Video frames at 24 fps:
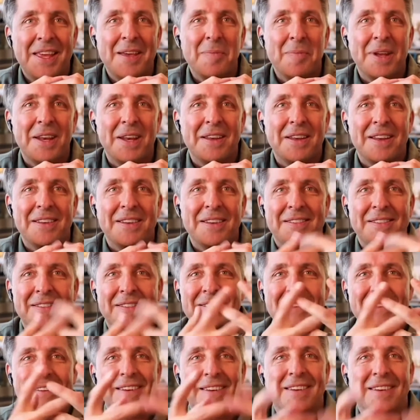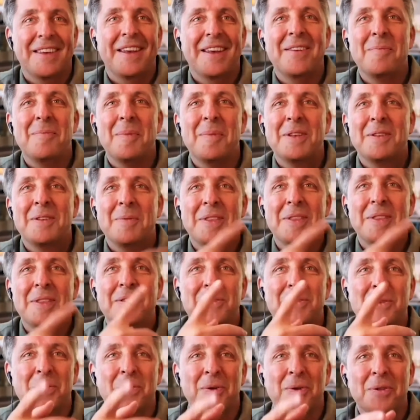Yep. But it's kind of meant to be the
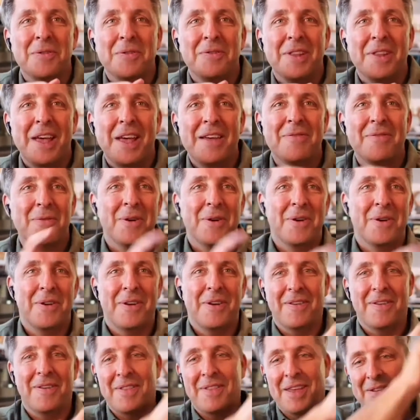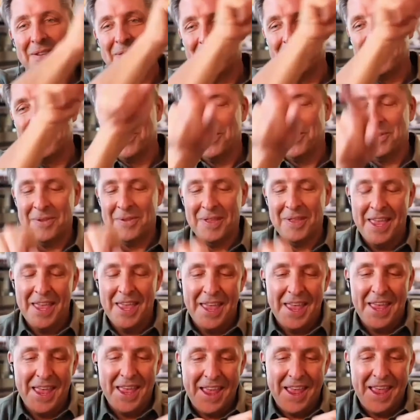circle of life, where you have that circle.
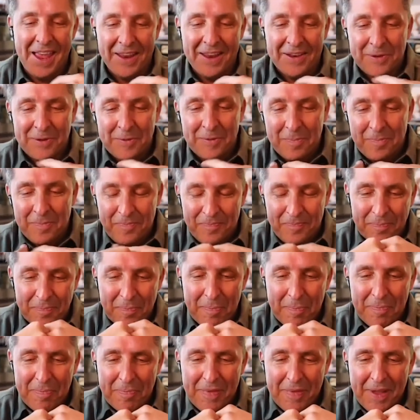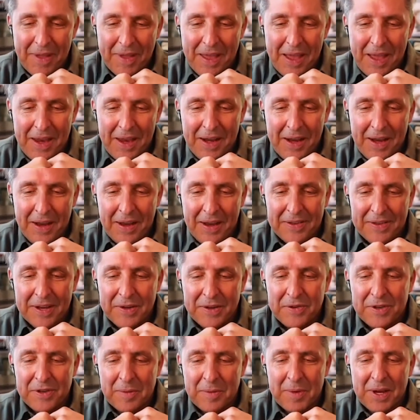And it's
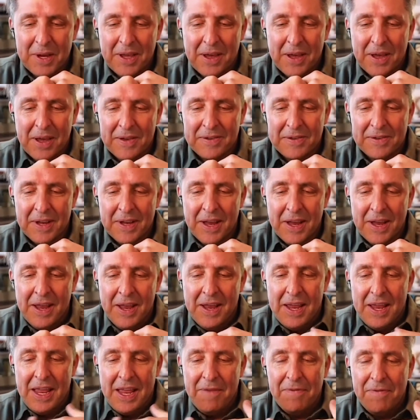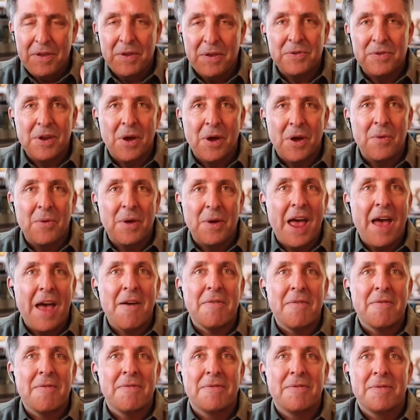interesting because if you don't
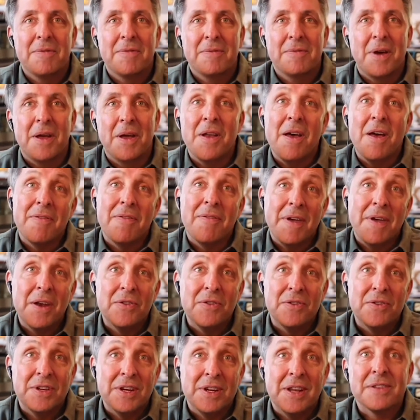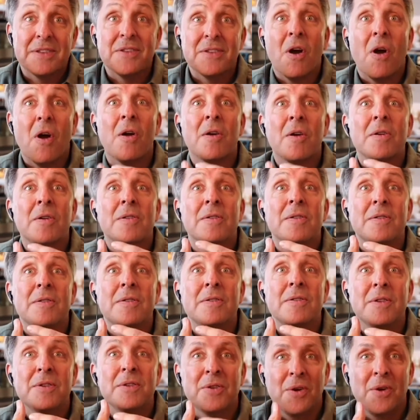have enough energy, it's hard
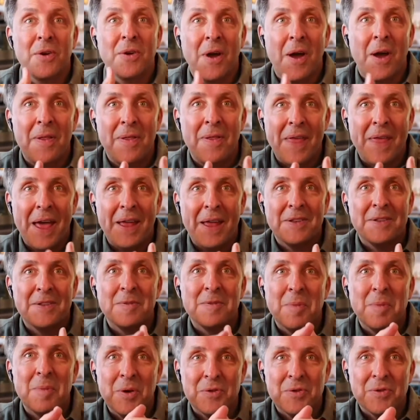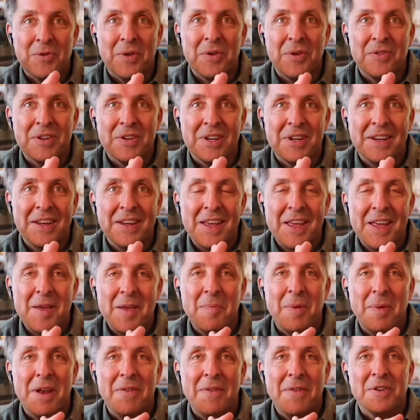to turn on that spiritual energy.
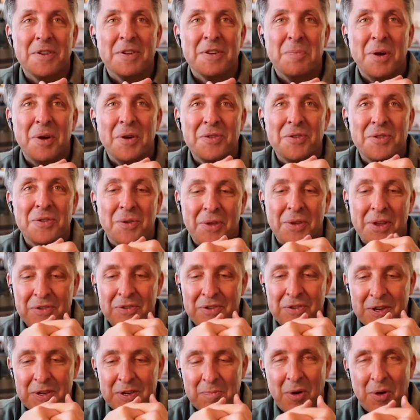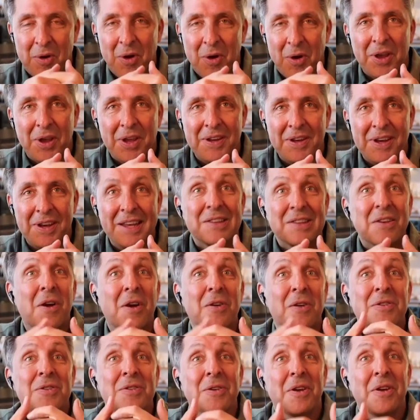But if your spiritual energy is broken, it's
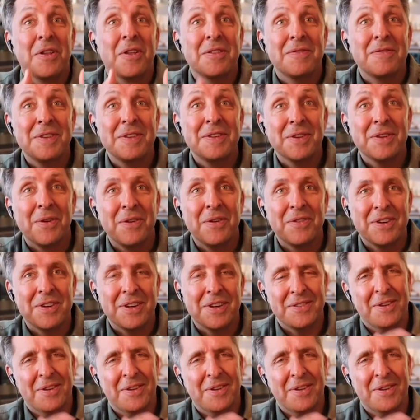hard to turn on the physical energy.